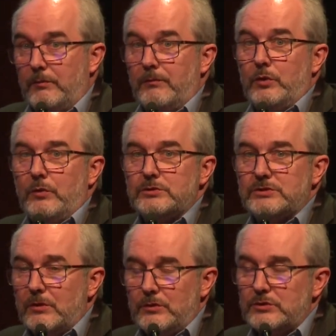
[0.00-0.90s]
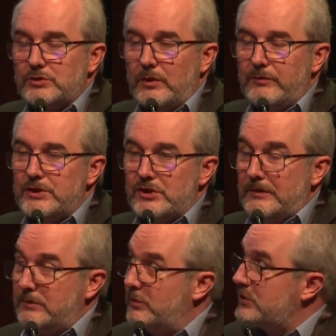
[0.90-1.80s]
a dose
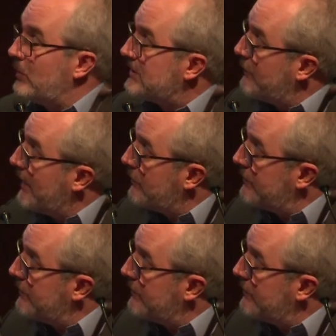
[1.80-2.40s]
coefficient, which was 5